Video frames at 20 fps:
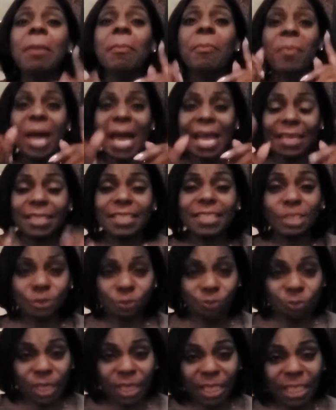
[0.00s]

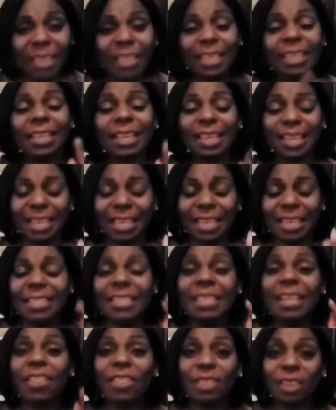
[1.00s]
Madison Reed
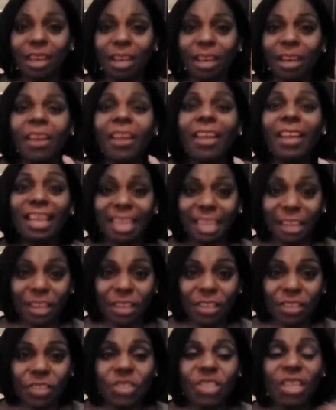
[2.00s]
is the
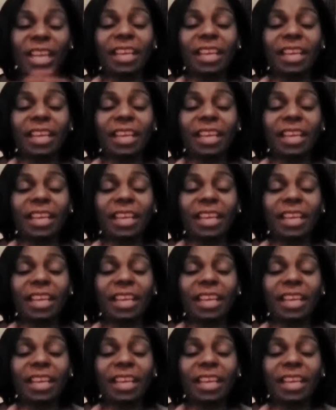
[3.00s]
ish.